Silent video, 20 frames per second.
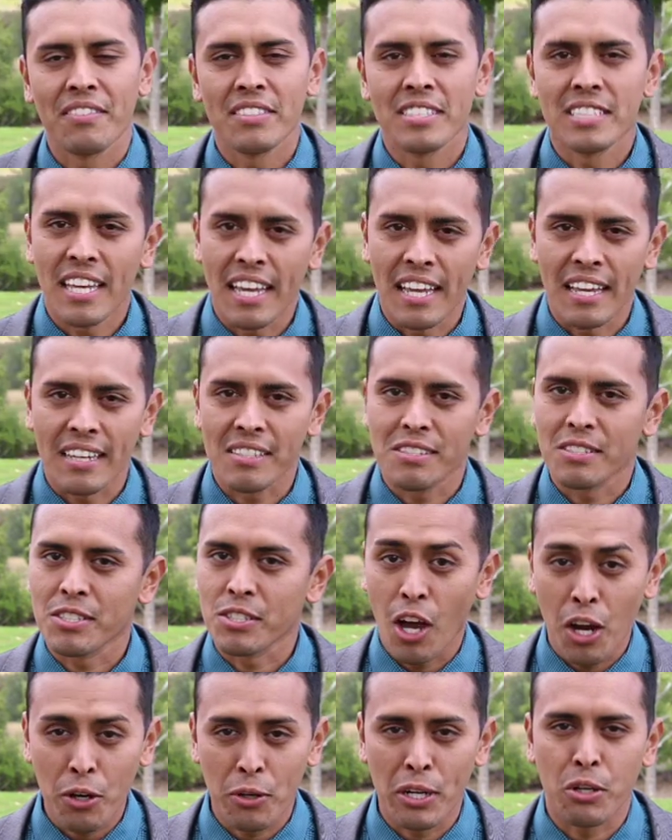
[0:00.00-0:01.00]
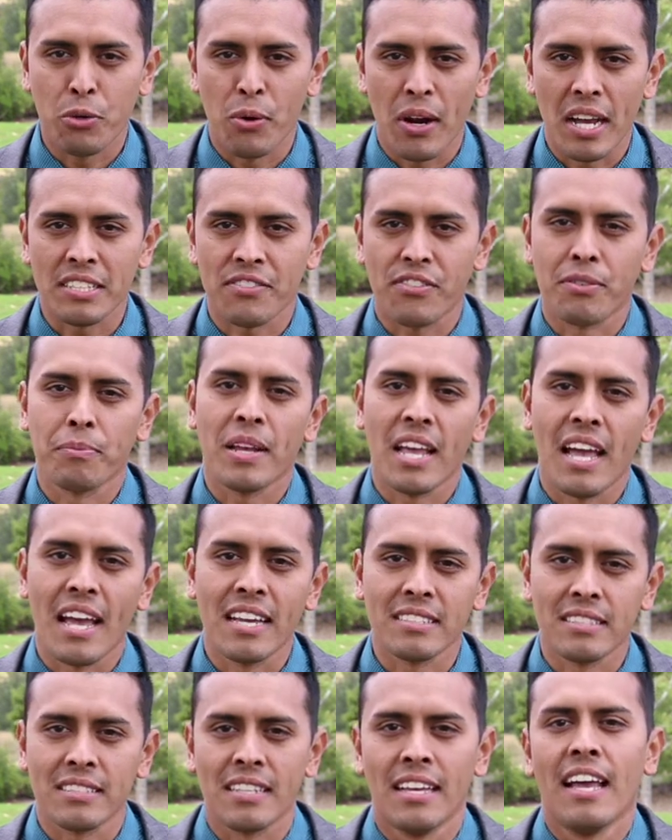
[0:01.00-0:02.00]
have to take song requests from
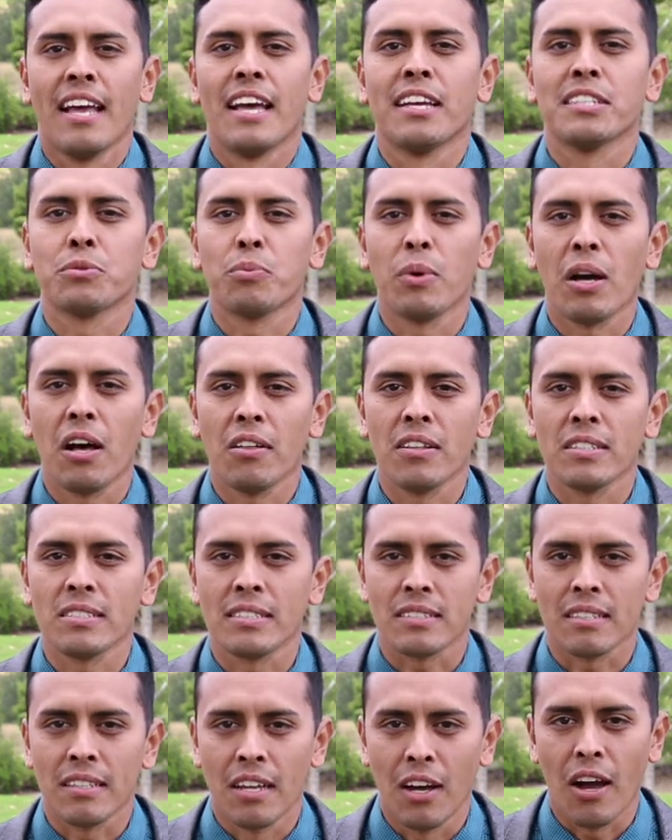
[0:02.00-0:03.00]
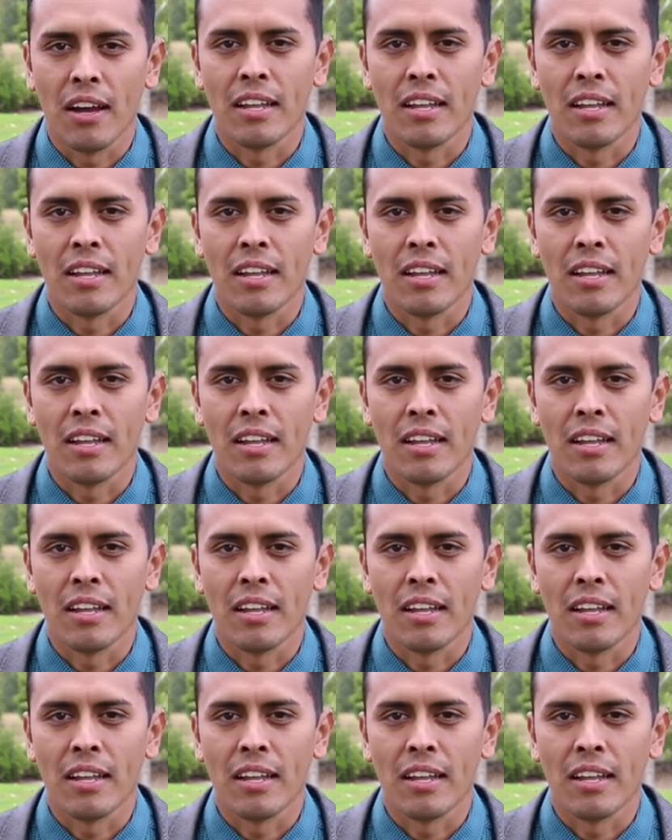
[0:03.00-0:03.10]
guests, as well as